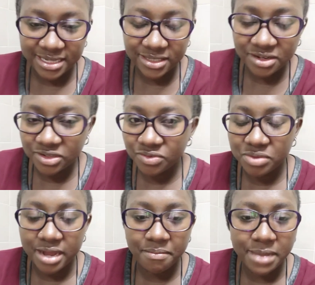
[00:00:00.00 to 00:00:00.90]
It's going to
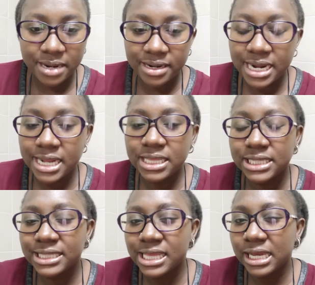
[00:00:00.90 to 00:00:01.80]
be a bad one, and
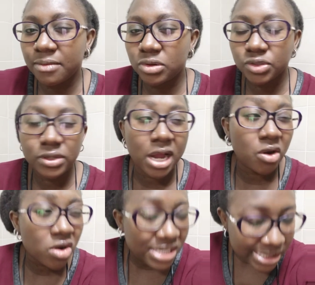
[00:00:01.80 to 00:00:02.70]
there's nothing about
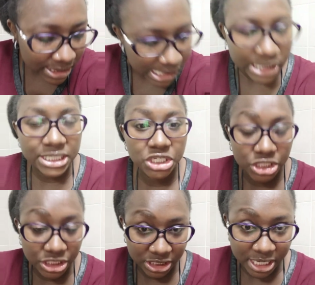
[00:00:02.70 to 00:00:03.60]
sugarcoating
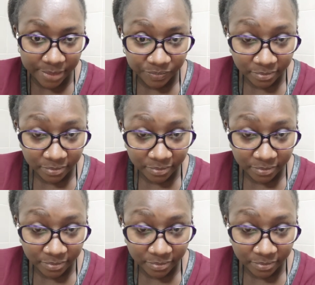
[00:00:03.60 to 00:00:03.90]
shit here.